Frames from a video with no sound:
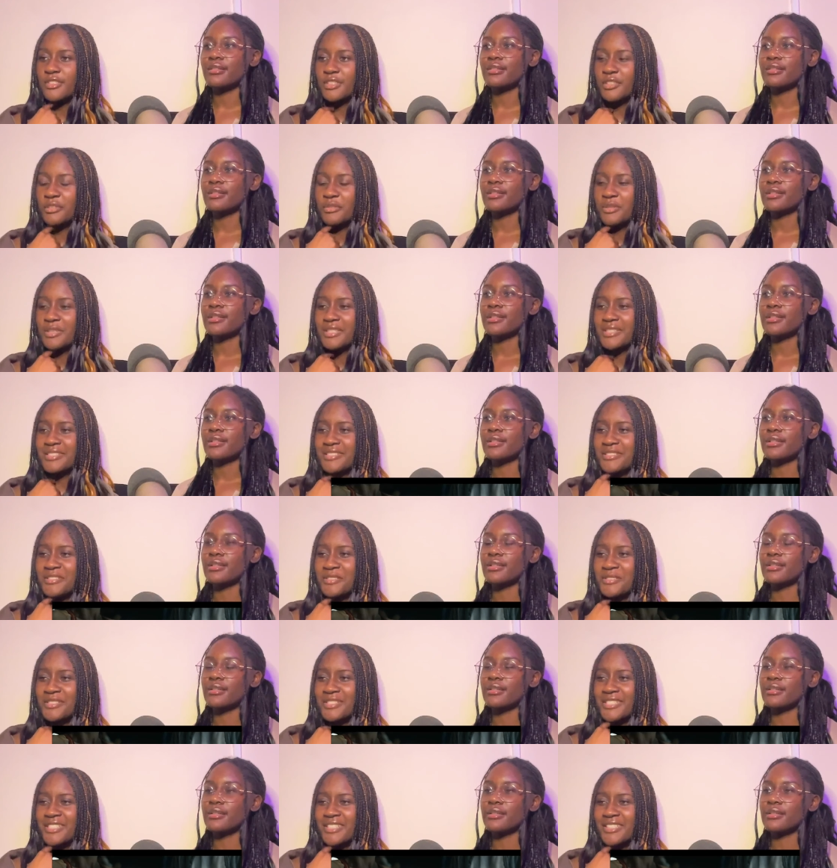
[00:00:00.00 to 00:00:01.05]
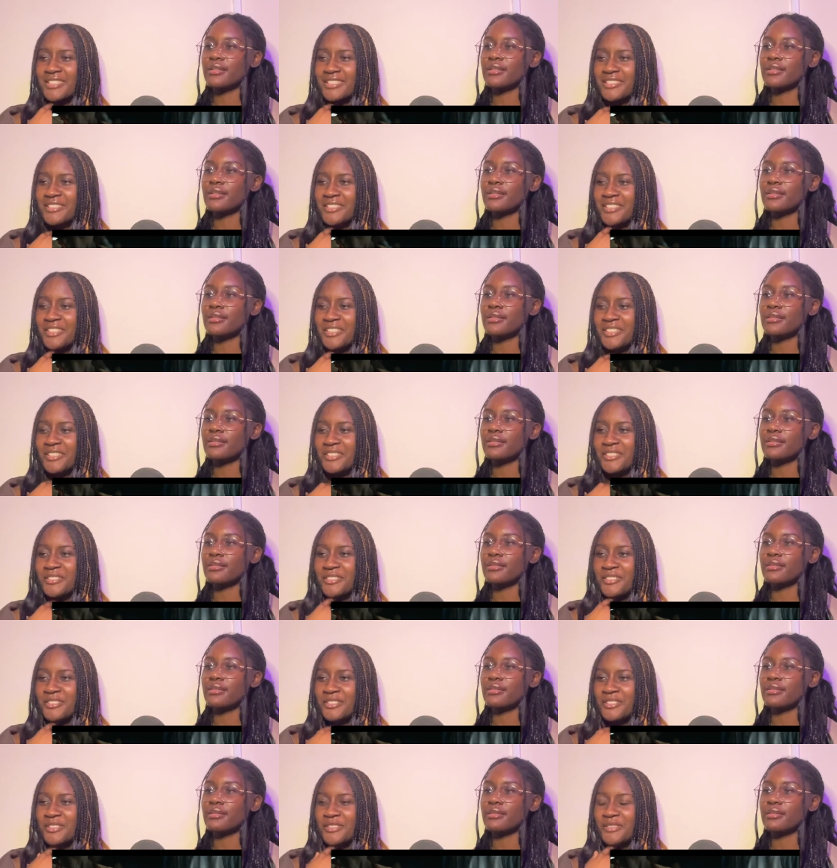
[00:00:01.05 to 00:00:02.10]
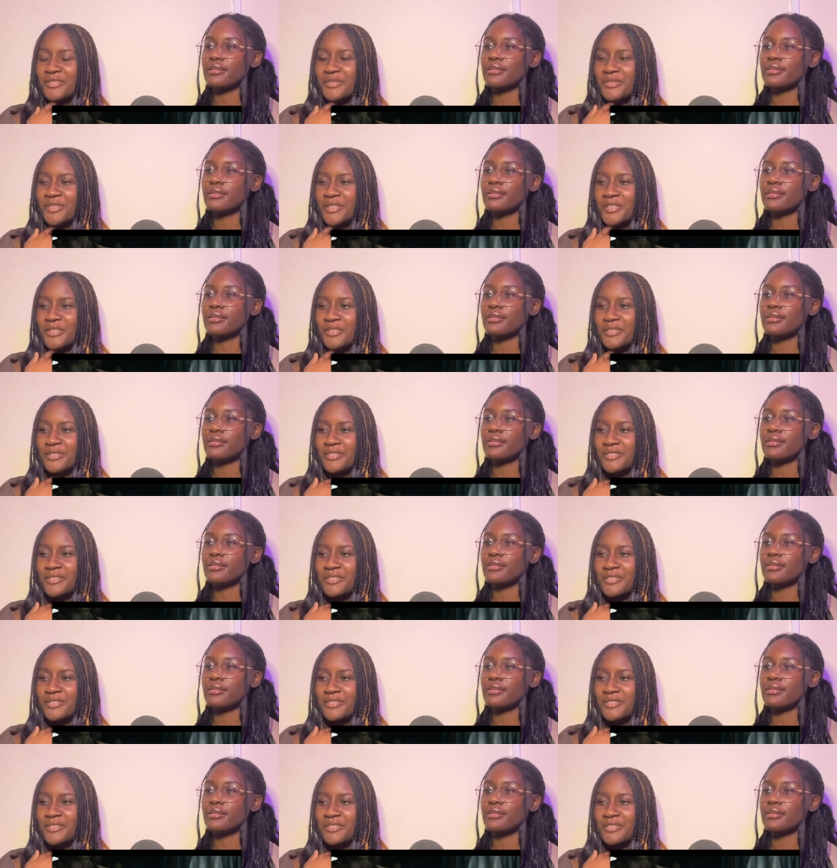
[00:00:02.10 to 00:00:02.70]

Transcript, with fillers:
Speaker 1: Oh, he's so scared. Oh no.